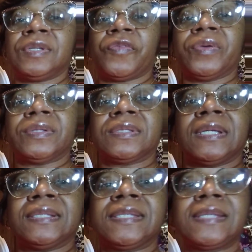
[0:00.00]

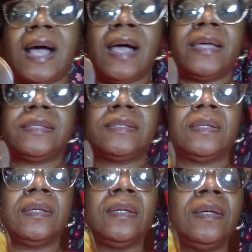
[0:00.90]
Difference in size,